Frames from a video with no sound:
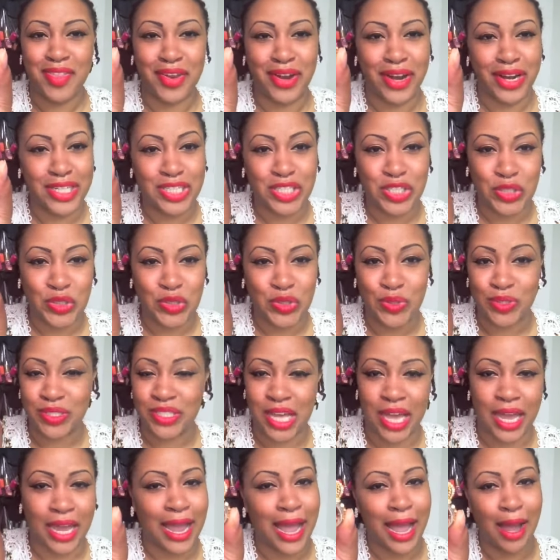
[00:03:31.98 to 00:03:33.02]
that I do is
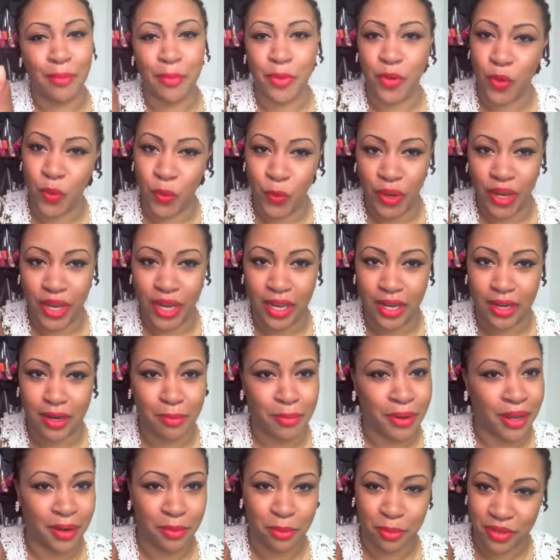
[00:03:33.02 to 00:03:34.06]
like, I'm a queen, I'm
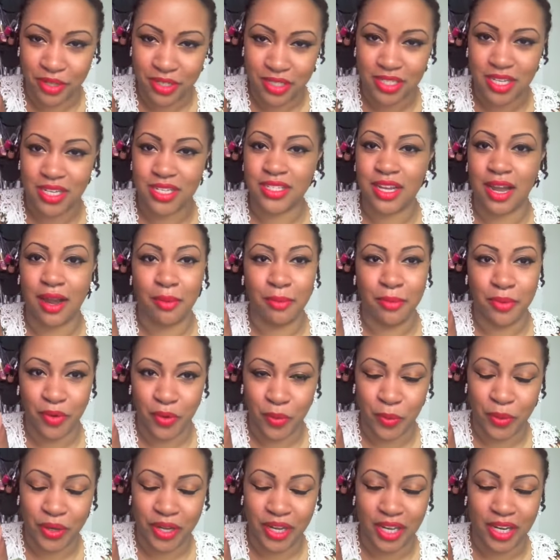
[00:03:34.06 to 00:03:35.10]
not a princess, I'm a
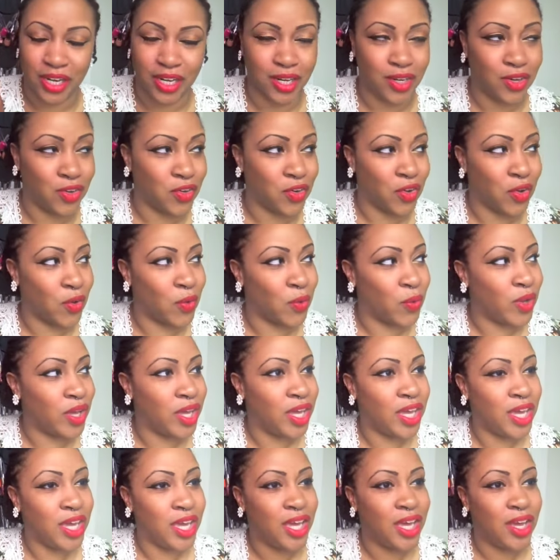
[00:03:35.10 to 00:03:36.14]
queen, and you know,
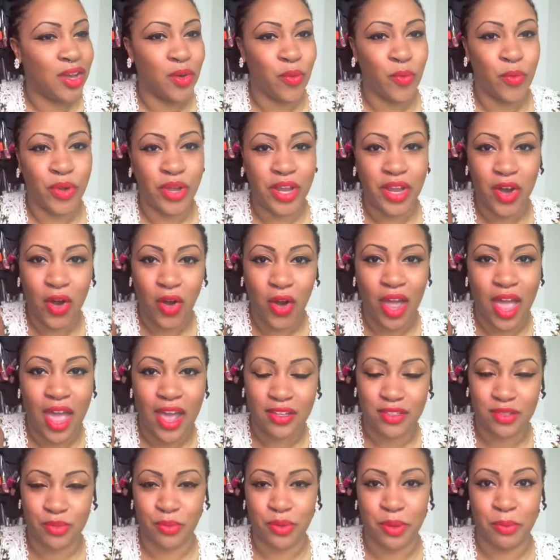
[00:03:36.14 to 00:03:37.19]
we
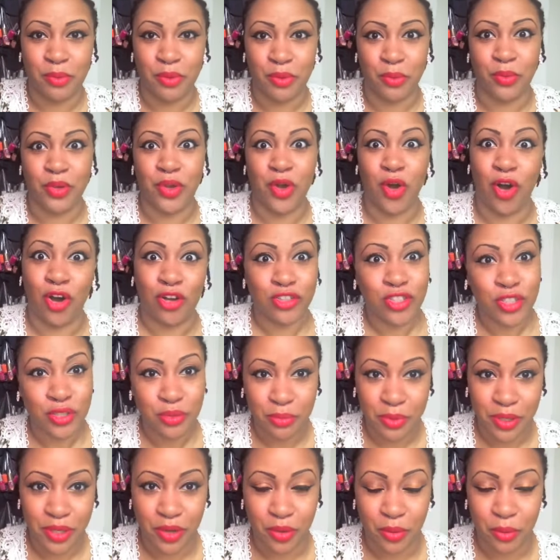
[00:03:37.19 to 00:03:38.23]
as women, we all should
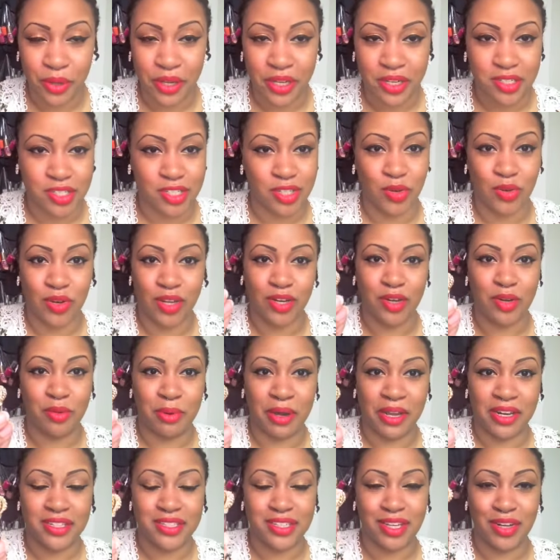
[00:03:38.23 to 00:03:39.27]
be queens. Don't let
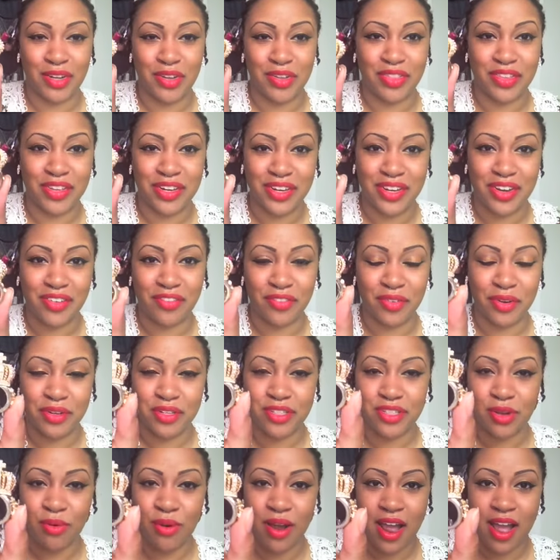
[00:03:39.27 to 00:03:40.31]
nobody tell anything different.
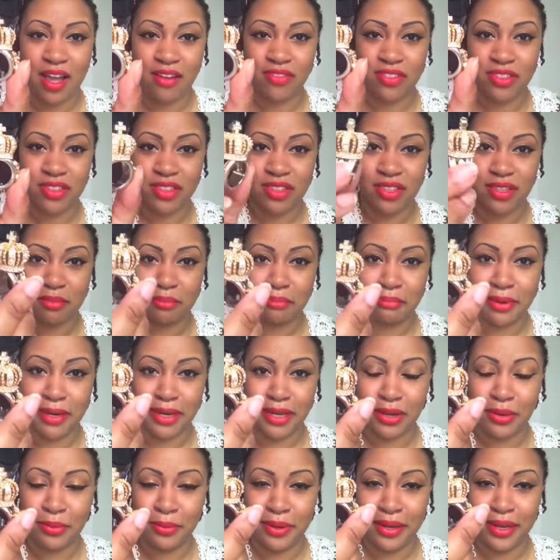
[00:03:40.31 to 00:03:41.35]
So I have my
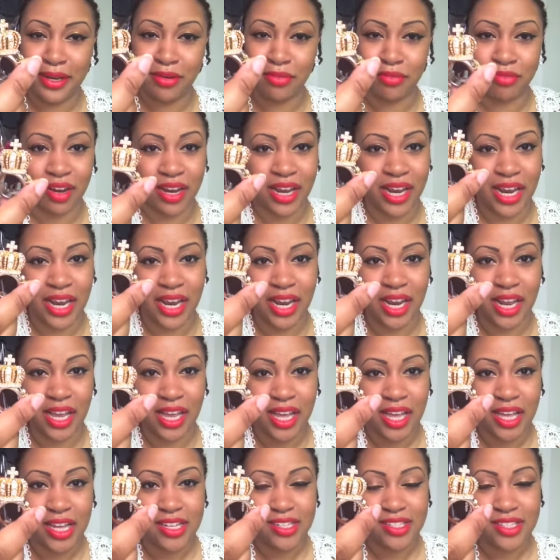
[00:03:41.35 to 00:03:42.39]
queen ring
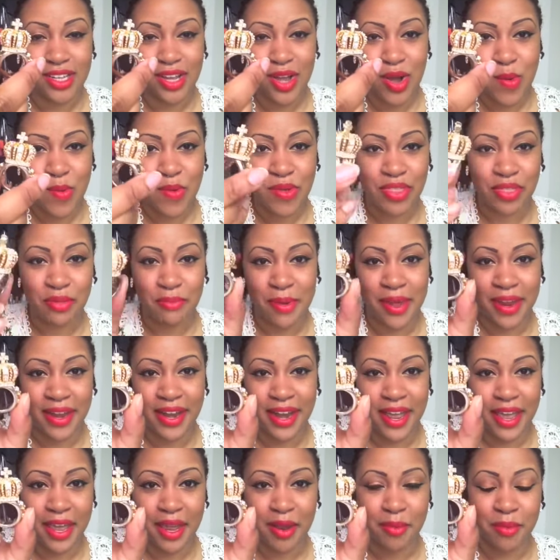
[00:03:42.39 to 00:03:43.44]
to go with my
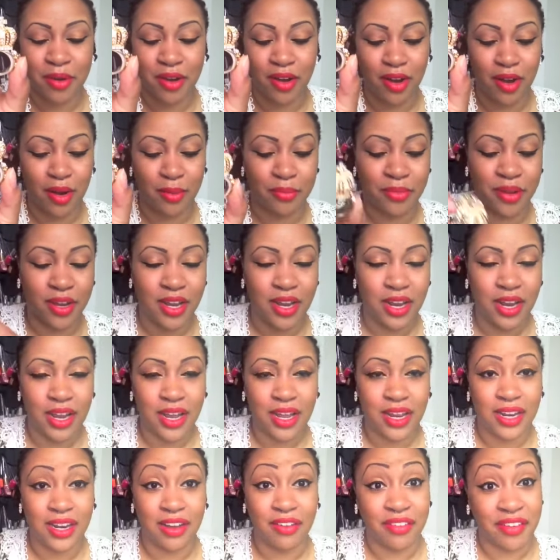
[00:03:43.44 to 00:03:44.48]
name. Um,
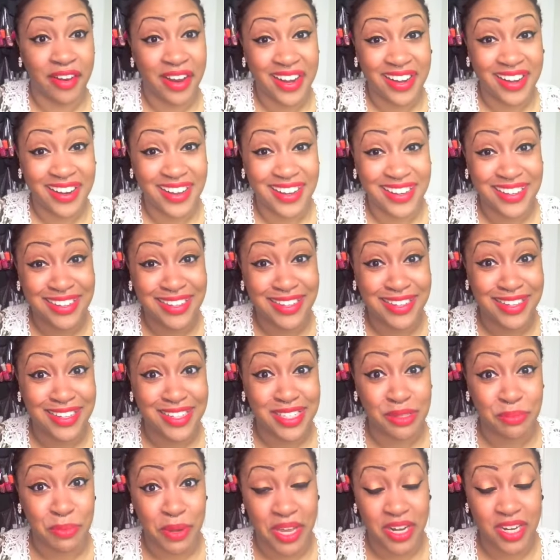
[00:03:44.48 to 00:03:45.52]
La Reina in
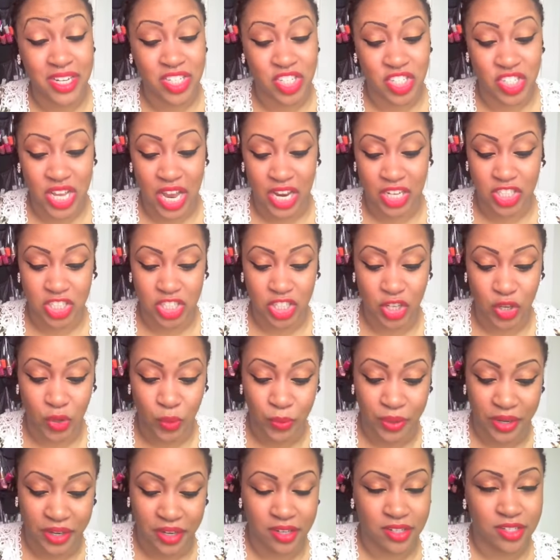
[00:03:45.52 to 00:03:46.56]
Spanish is actually
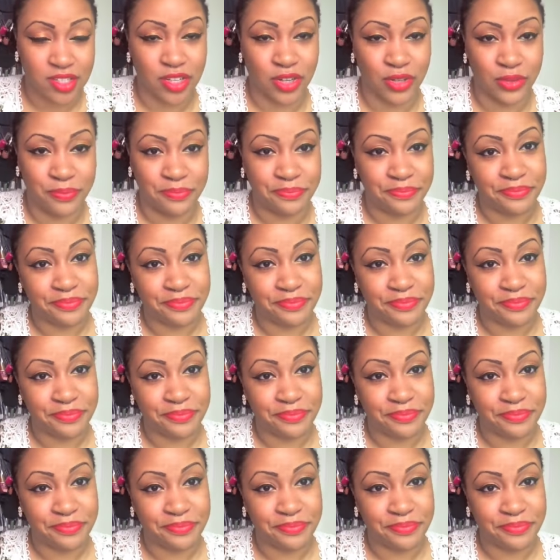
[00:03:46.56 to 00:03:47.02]
queen, so